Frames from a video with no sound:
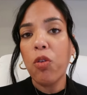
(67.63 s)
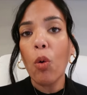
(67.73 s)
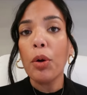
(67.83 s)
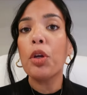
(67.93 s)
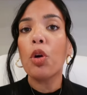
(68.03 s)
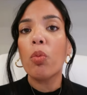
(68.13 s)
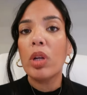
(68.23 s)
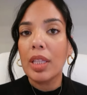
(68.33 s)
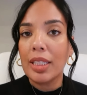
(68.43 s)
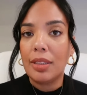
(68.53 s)
For your
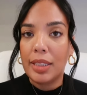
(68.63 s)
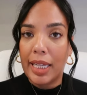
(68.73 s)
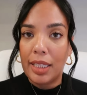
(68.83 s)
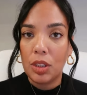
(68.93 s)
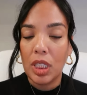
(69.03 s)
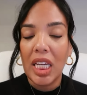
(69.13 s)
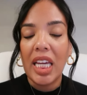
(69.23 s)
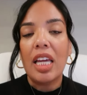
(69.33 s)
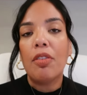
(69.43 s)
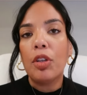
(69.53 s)
real estate,
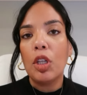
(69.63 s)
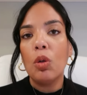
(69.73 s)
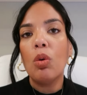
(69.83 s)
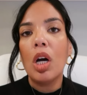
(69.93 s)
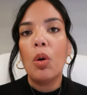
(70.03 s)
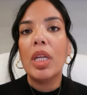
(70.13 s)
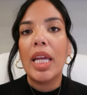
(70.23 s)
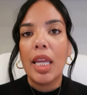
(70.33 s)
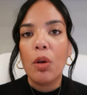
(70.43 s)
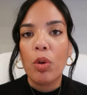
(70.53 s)
if you own
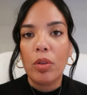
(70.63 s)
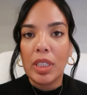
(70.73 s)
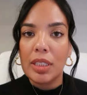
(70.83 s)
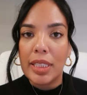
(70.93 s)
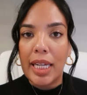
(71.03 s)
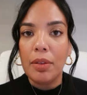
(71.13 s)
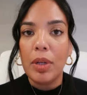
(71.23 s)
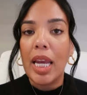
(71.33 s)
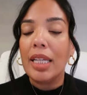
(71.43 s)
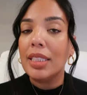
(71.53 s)
any real
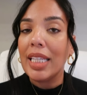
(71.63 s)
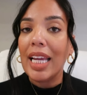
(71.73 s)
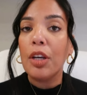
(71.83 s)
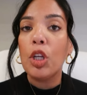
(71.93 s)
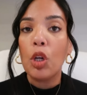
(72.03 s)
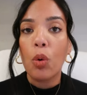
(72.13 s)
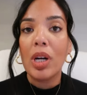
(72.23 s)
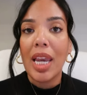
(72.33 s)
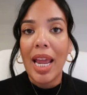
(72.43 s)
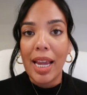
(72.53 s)
estate and it's in
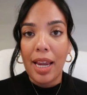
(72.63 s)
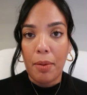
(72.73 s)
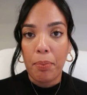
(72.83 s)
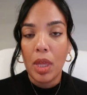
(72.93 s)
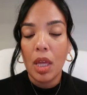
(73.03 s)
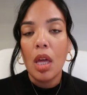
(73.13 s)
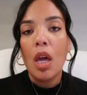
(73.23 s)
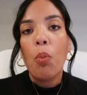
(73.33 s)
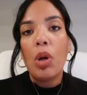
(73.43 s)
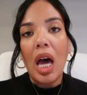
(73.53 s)
your name,
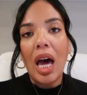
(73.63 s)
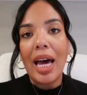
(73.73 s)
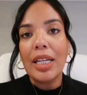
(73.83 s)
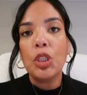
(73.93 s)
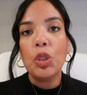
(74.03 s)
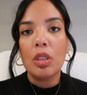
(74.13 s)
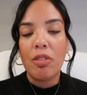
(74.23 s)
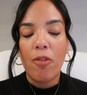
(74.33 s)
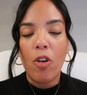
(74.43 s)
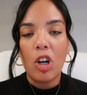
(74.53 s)
when I do your
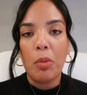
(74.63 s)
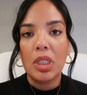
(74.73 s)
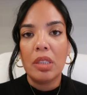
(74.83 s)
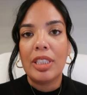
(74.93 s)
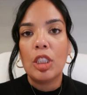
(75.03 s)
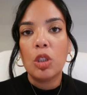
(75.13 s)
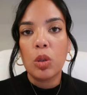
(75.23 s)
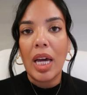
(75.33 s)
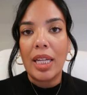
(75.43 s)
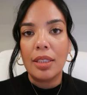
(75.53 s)
revocable living
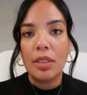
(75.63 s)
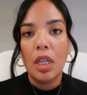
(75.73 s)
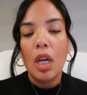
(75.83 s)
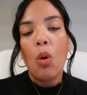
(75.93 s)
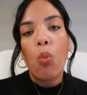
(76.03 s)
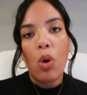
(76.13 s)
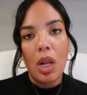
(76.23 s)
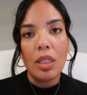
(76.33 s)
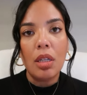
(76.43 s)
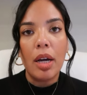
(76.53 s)
trust,
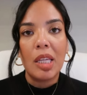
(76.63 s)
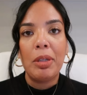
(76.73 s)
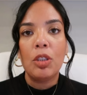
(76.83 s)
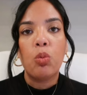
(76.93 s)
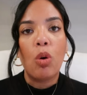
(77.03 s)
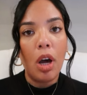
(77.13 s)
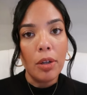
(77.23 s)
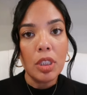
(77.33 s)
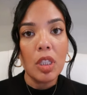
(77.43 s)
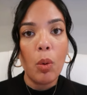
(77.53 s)
one of the documents we're
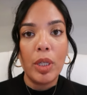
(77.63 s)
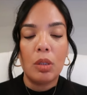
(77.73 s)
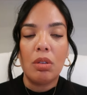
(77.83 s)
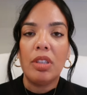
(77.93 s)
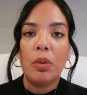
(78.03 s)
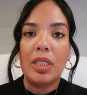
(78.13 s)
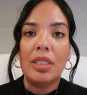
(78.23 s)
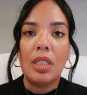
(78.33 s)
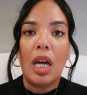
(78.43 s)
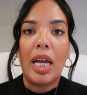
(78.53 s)
also going to review
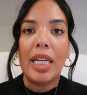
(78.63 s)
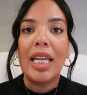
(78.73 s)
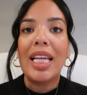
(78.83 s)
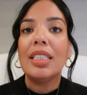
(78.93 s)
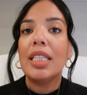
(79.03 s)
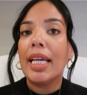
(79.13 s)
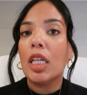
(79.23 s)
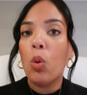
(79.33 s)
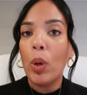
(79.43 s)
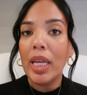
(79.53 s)
and sign is
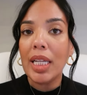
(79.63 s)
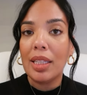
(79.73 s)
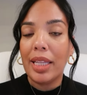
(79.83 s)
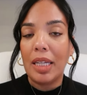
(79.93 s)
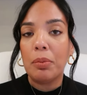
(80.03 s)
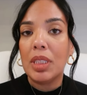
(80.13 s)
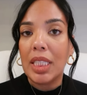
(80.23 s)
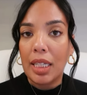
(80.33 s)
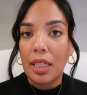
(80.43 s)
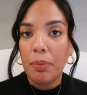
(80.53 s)
a quit claim
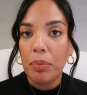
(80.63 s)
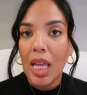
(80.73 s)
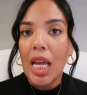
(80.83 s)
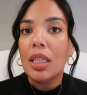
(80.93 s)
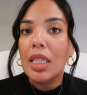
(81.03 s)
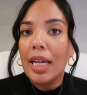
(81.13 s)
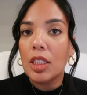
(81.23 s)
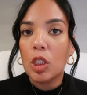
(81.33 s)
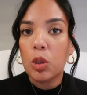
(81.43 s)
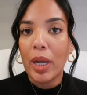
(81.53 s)
deed
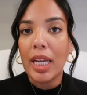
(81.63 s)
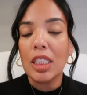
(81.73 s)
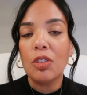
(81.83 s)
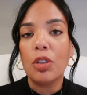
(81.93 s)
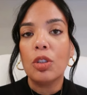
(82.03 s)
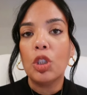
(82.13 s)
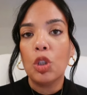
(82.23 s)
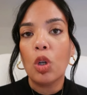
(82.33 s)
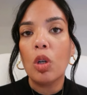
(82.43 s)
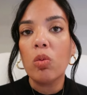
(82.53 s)
that transfers
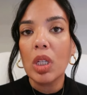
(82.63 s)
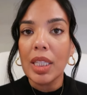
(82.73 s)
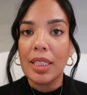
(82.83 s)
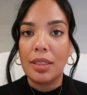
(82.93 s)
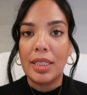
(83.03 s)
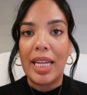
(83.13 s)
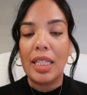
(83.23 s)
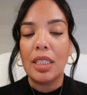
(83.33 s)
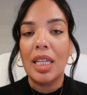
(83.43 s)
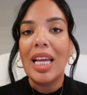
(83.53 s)
your real
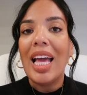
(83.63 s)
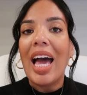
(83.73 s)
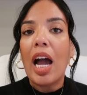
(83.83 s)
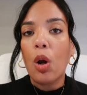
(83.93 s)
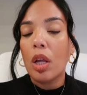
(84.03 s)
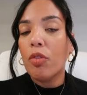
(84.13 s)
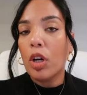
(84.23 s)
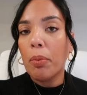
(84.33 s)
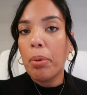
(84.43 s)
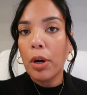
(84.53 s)
estate out of
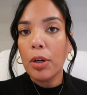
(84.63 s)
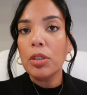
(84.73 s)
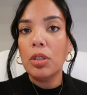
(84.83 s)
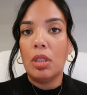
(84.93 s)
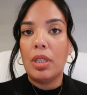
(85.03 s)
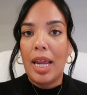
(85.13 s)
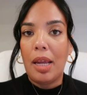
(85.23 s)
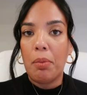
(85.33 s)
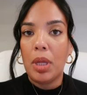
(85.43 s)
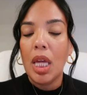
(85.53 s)
your personal
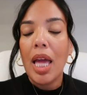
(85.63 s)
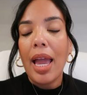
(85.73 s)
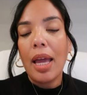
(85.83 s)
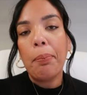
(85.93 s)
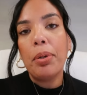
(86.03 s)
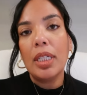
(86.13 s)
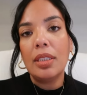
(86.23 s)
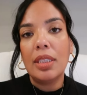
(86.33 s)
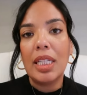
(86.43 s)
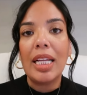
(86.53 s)
name and
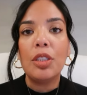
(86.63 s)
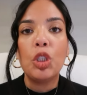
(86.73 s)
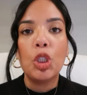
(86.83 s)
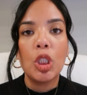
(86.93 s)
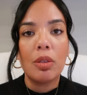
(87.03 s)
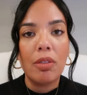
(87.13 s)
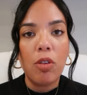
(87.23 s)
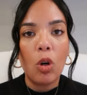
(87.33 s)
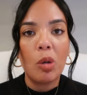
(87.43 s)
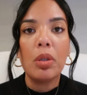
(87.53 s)
puts it into your
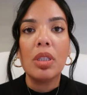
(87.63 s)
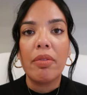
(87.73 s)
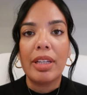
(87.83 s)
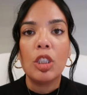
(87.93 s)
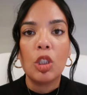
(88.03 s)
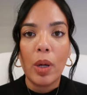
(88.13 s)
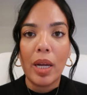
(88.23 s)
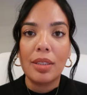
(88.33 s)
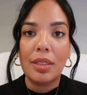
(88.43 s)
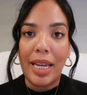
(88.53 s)
revocable living
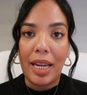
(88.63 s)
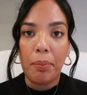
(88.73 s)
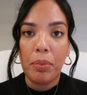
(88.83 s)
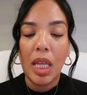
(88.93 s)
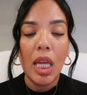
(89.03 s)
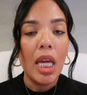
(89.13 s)
trust name.